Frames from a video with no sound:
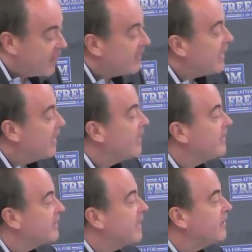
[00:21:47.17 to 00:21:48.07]
But it
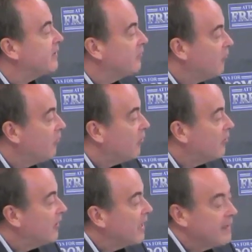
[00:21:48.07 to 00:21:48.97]
is a
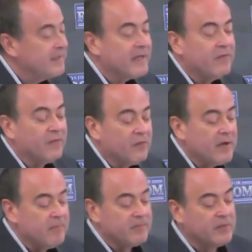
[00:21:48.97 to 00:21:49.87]
tool. It is a
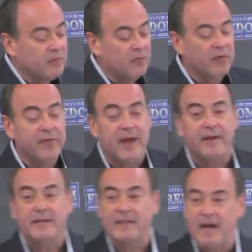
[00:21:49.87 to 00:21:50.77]
freedom tool that
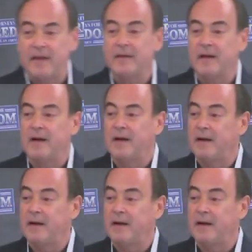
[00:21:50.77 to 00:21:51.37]
is at